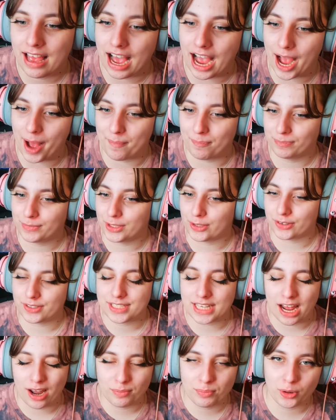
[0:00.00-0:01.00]
um, you know
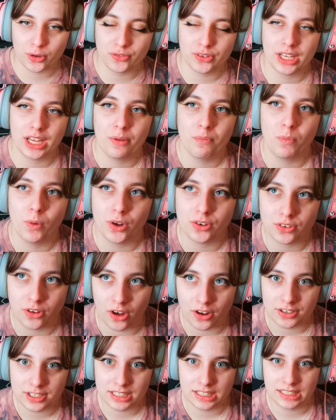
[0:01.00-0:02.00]
soundproofing and
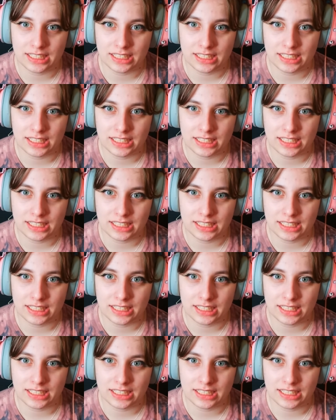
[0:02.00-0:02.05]
whatnot